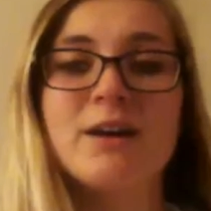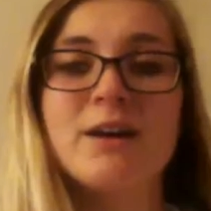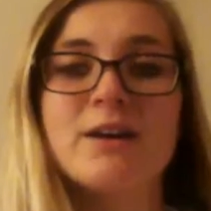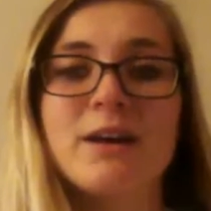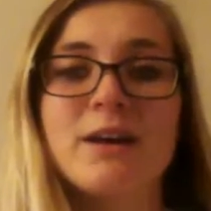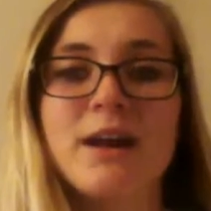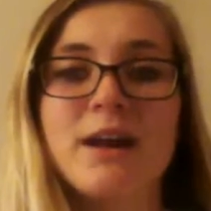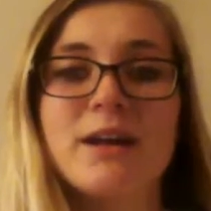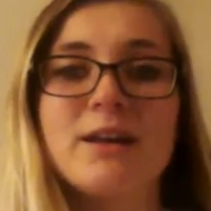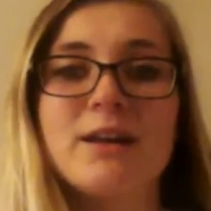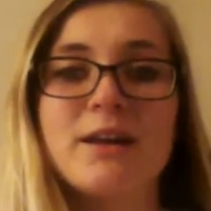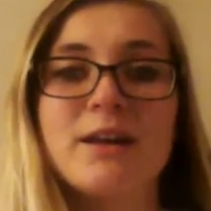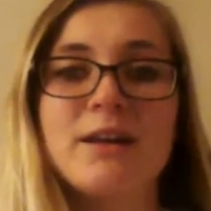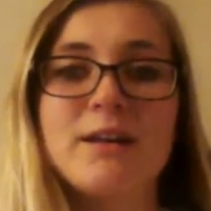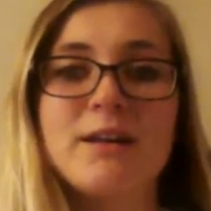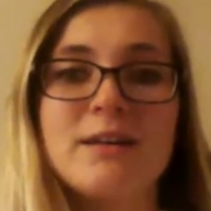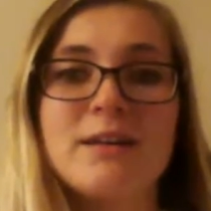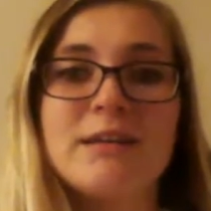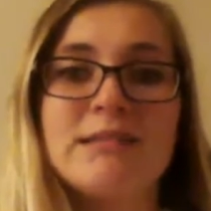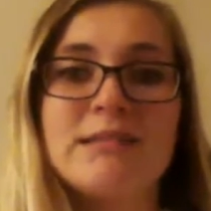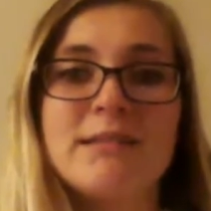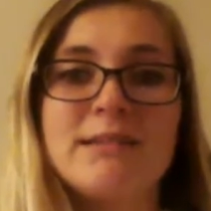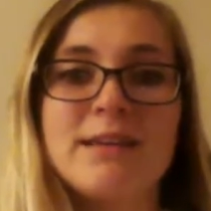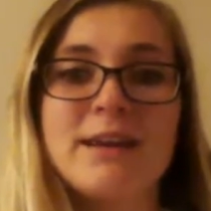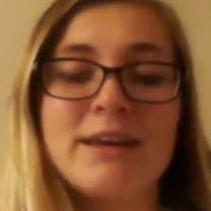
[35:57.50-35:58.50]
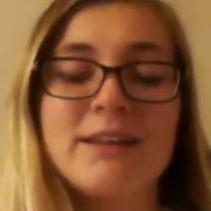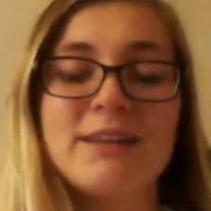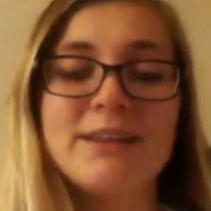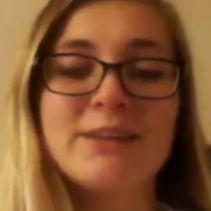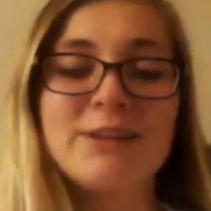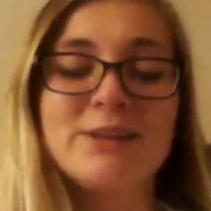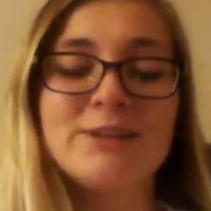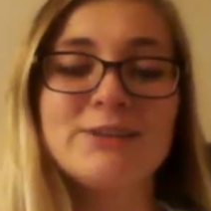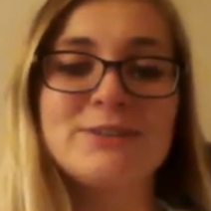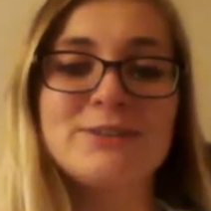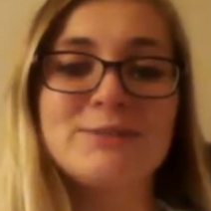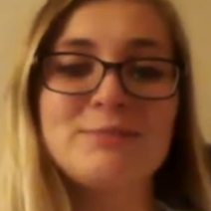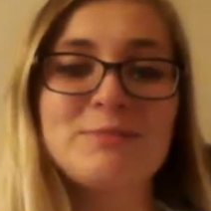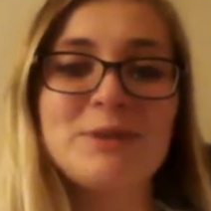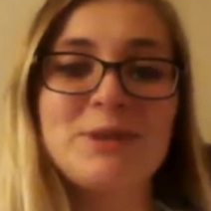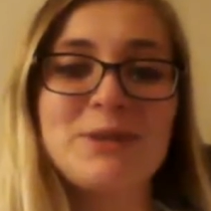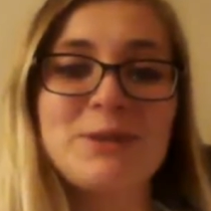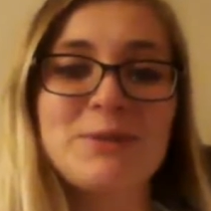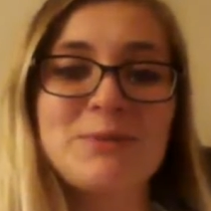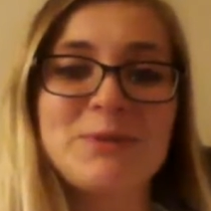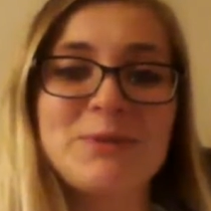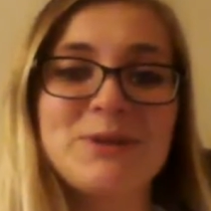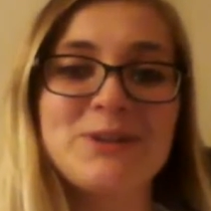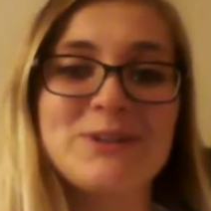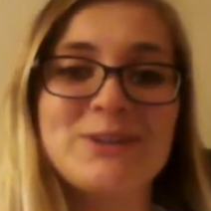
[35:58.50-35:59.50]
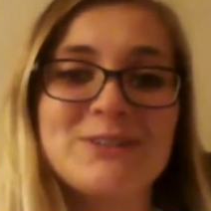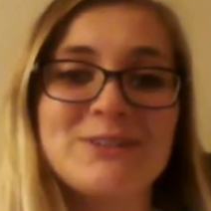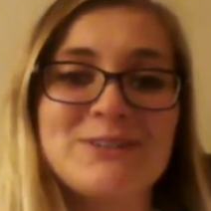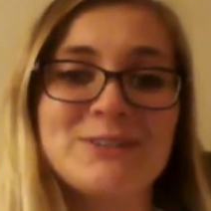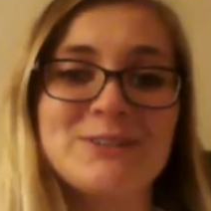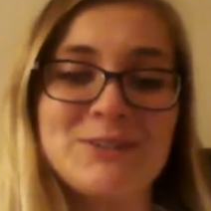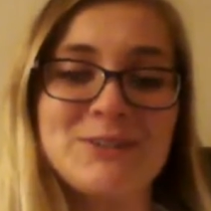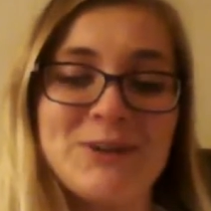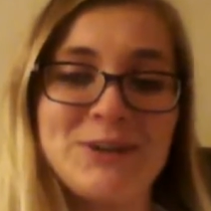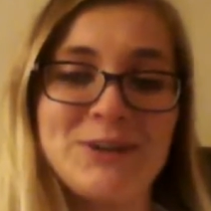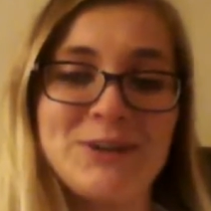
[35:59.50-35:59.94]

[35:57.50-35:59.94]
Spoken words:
Okay. I think you're just being weird, John.